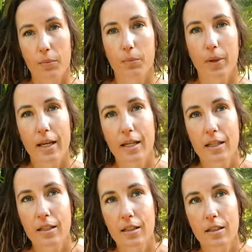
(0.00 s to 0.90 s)

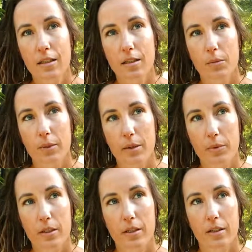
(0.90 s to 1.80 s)
When we
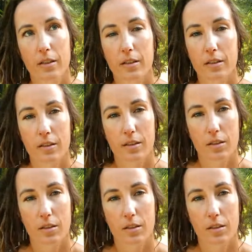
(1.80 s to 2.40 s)
were